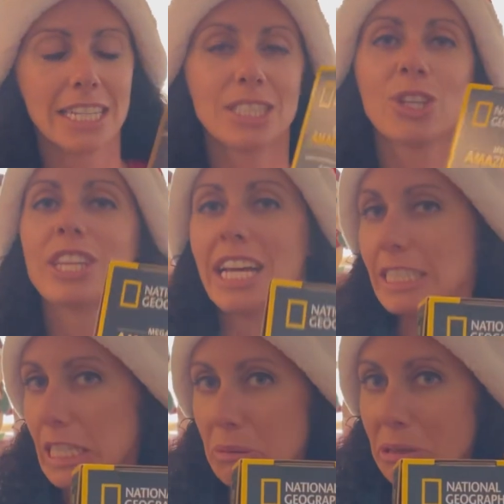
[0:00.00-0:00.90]
So that's
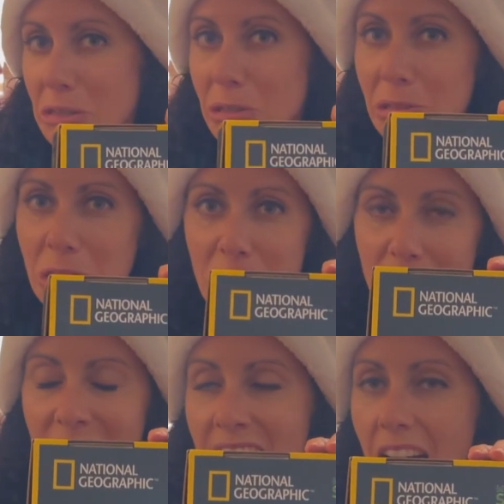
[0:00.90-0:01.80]
going to be cool to
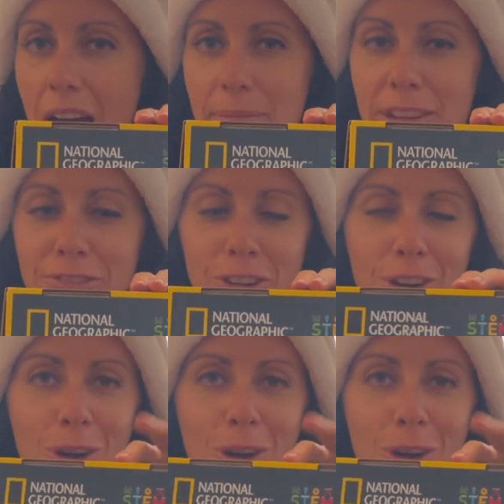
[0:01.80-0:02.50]
do. I mean, for our